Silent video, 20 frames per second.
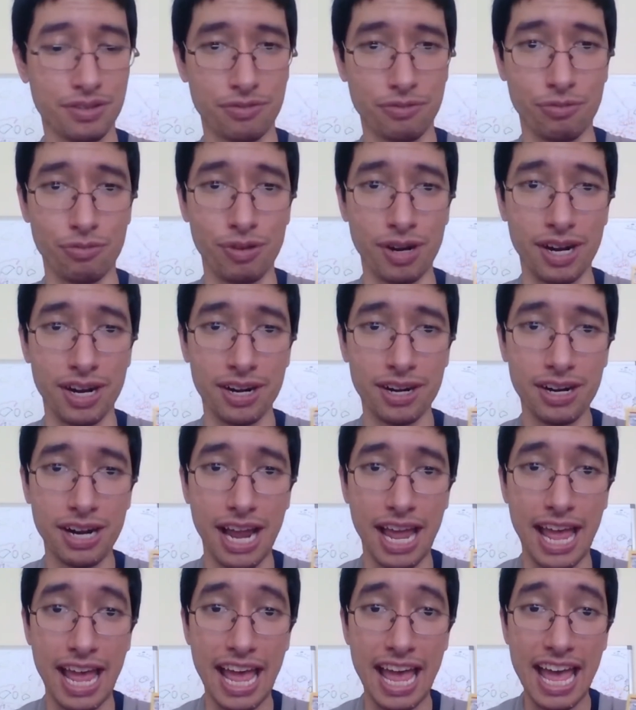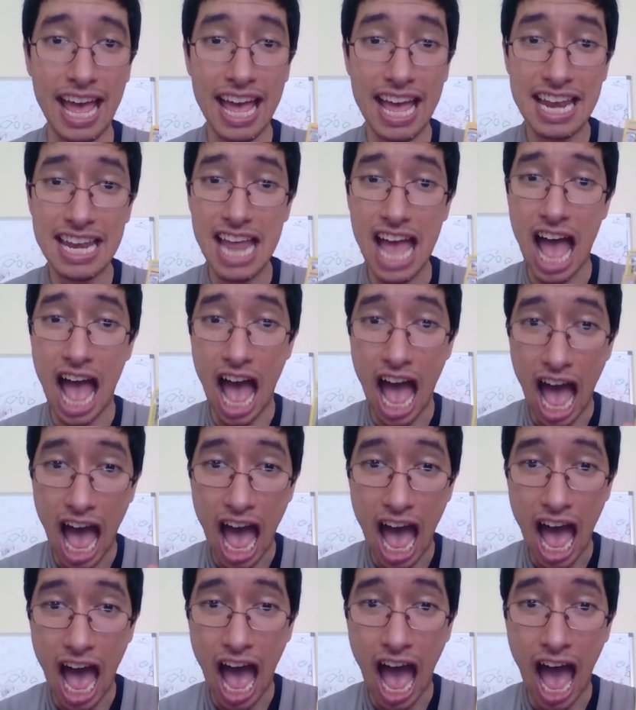rare and
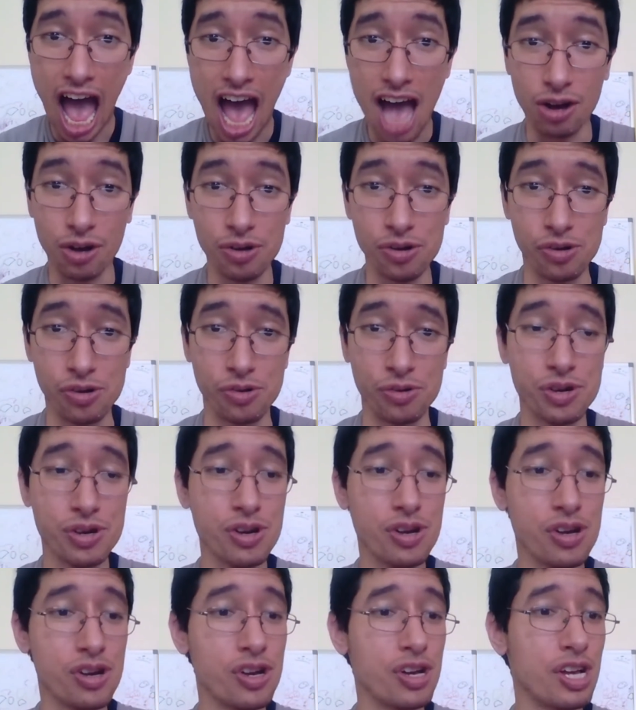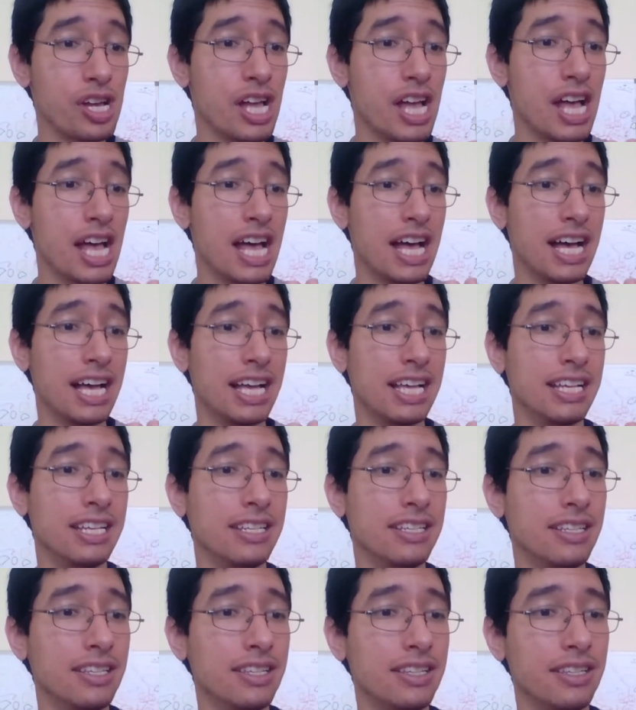oh, oh man,
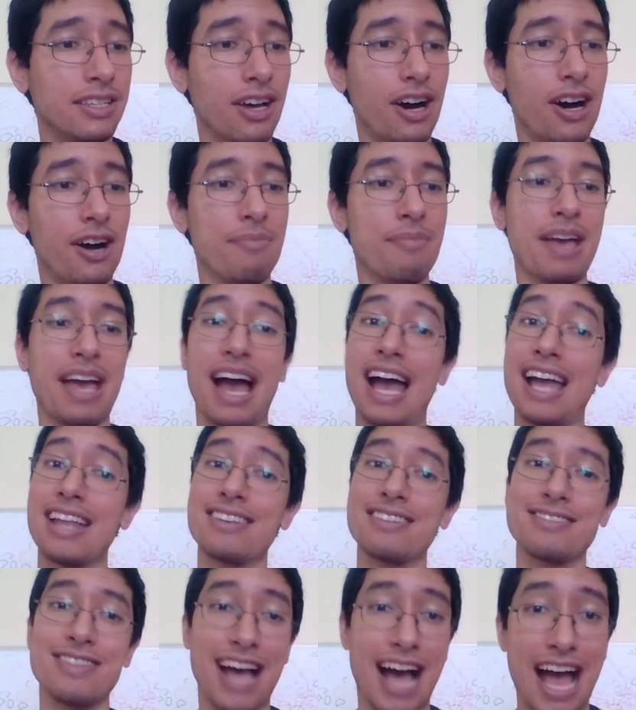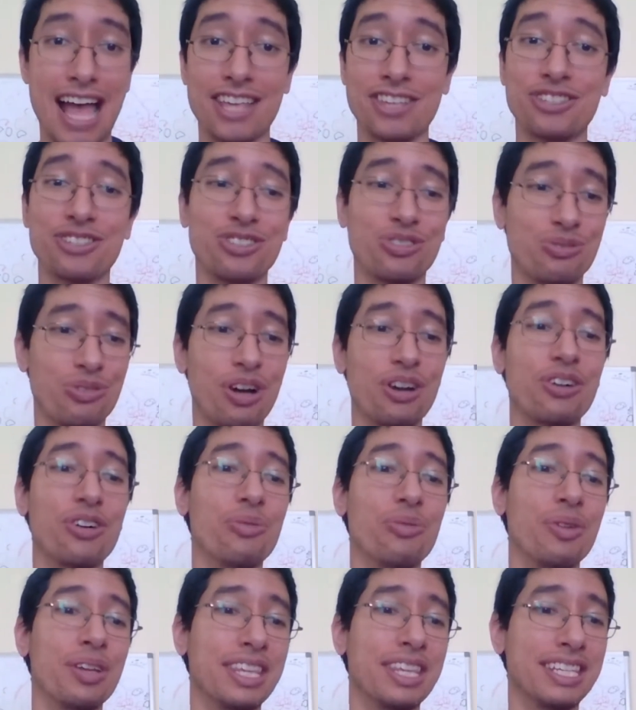I I struggle
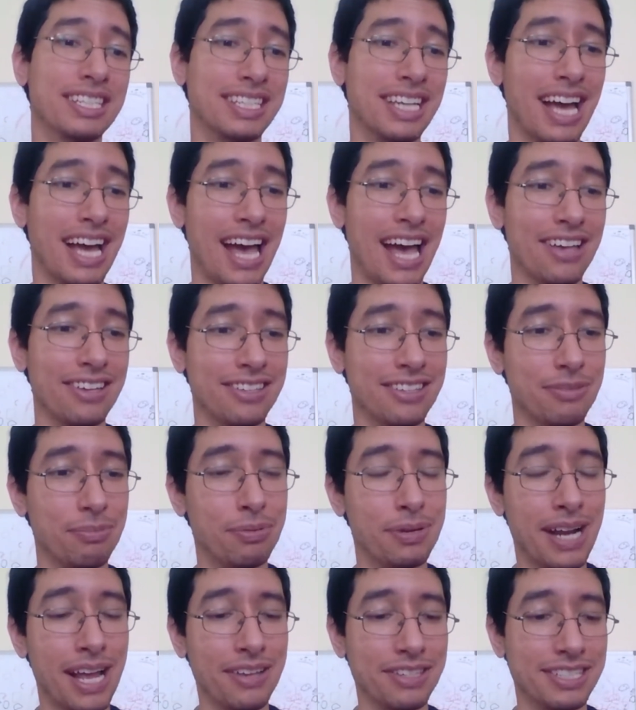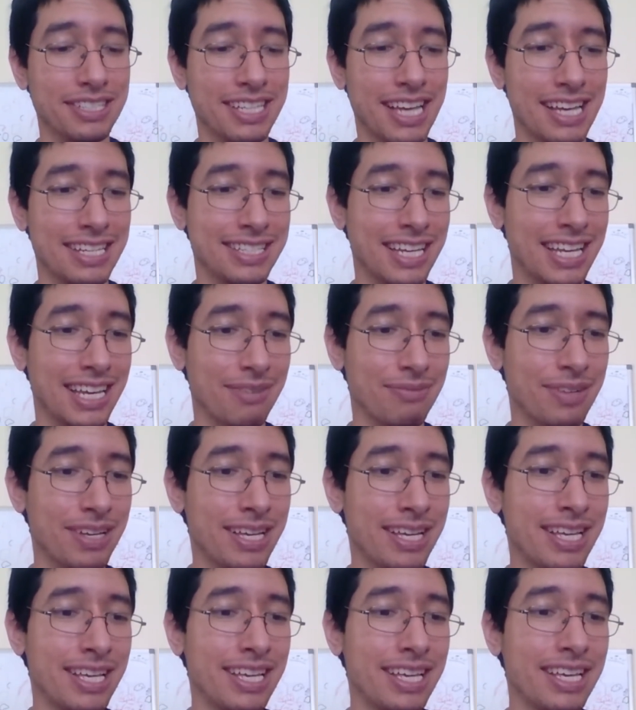with this guy how to pronounce this guy's name.
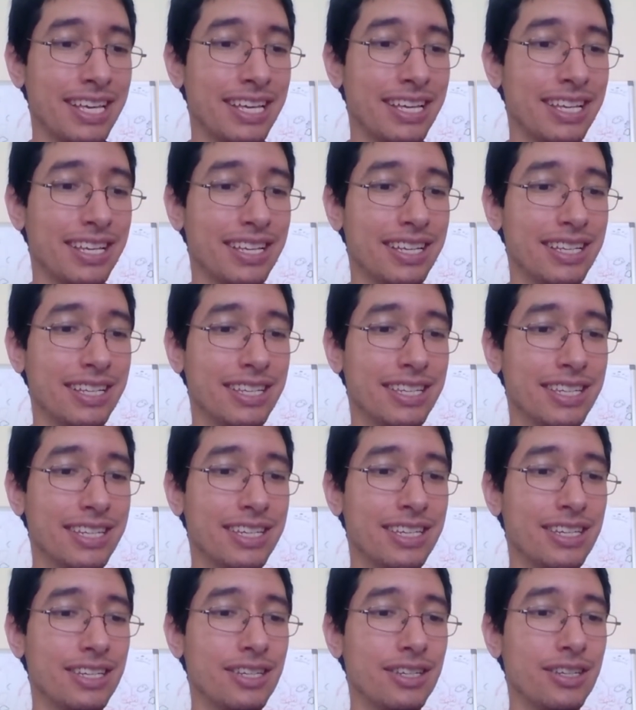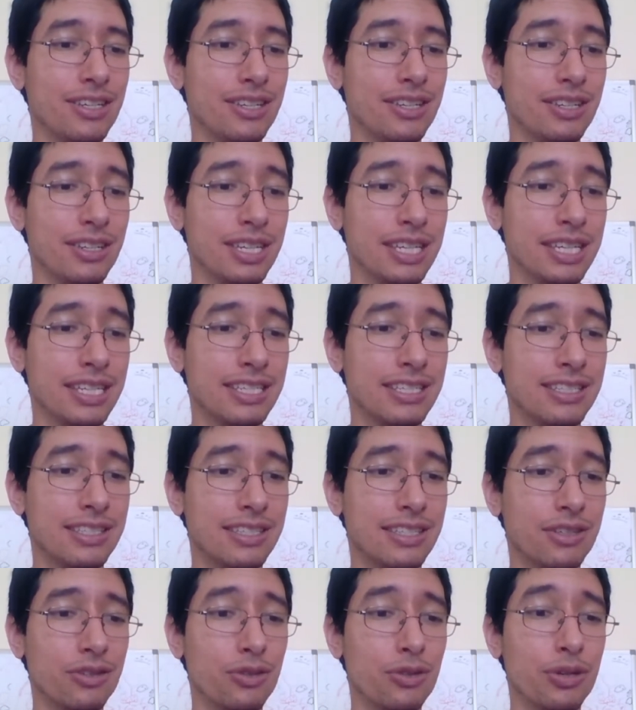D
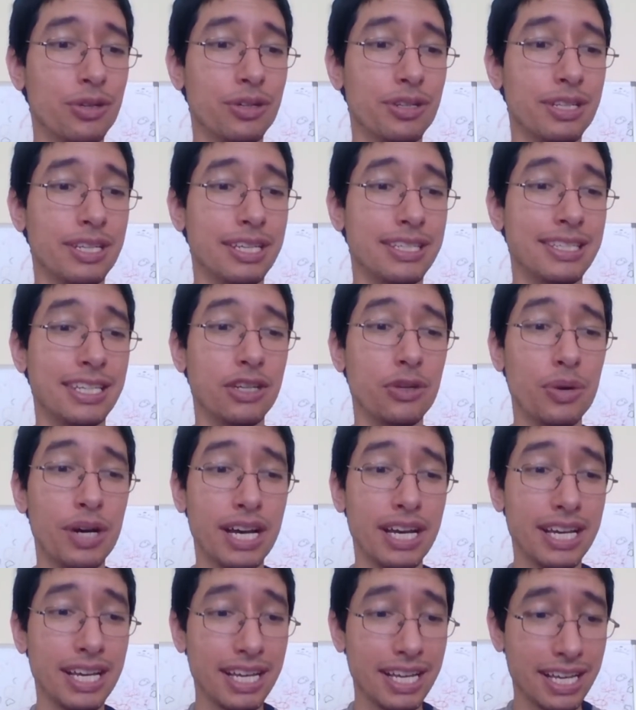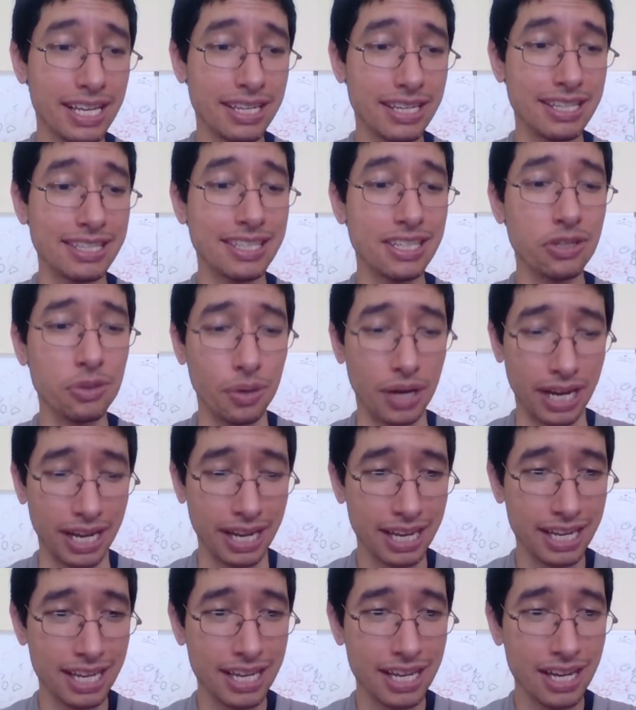Decidu Decidueye.
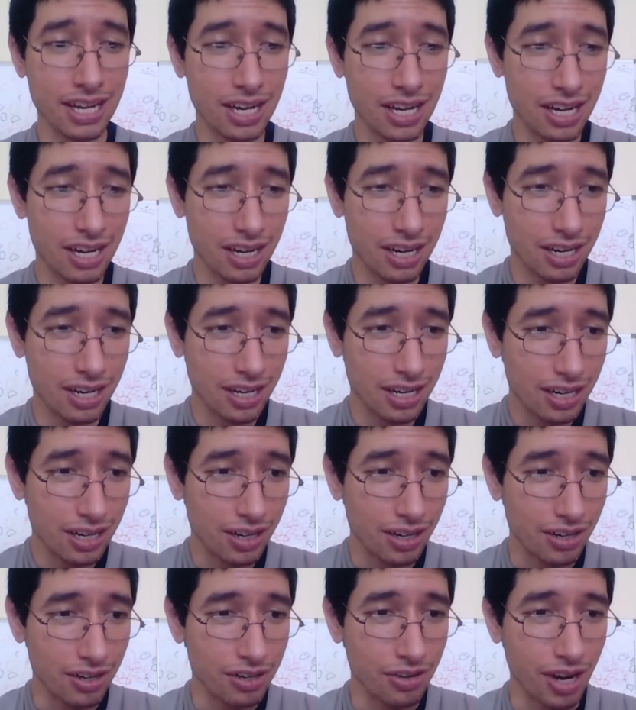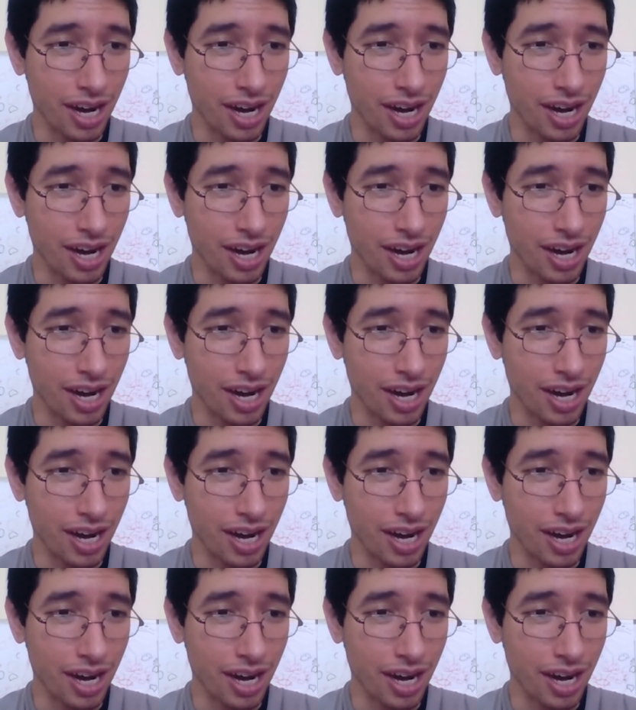Oh,